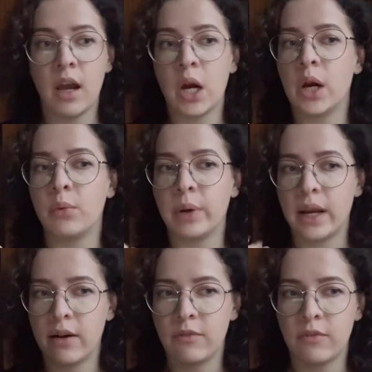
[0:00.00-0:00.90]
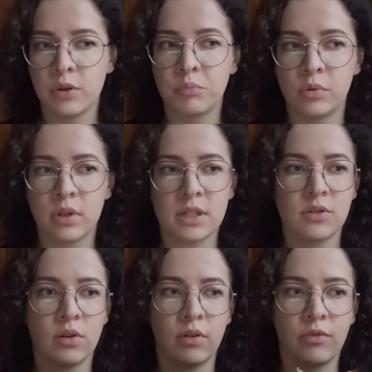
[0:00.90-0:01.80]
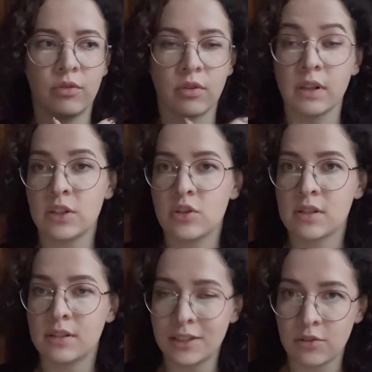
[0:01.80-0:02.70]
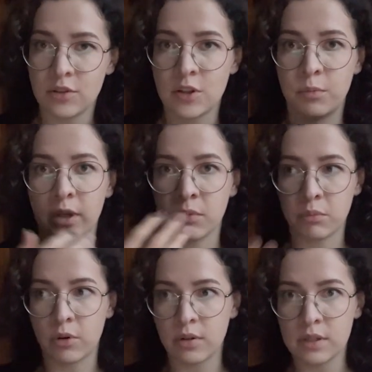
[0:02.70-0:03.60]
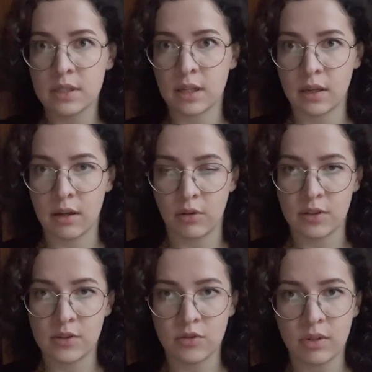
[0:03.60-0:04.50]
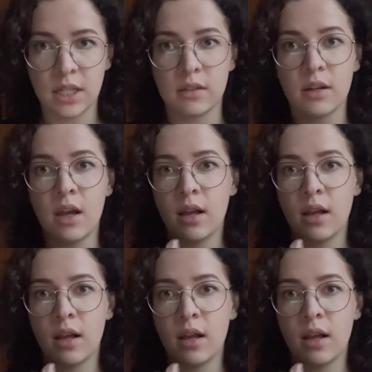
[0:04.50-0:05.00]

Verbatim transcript: Uh, we have reports of religious literature being burned uh, on the street.